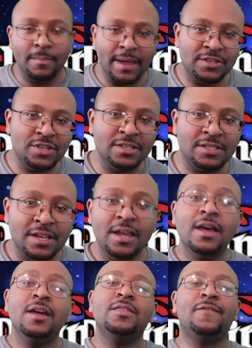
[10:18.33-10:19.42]
mentions.
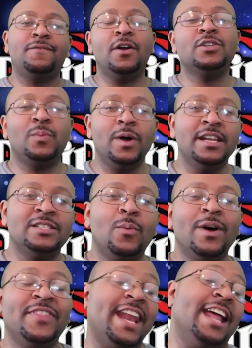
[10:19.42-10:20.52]
The first one is the
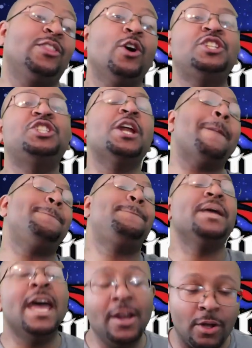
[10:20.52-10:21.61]
one that I thought should have
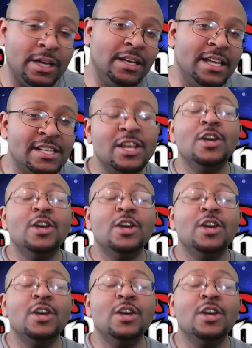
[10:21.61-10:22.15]
been on the list,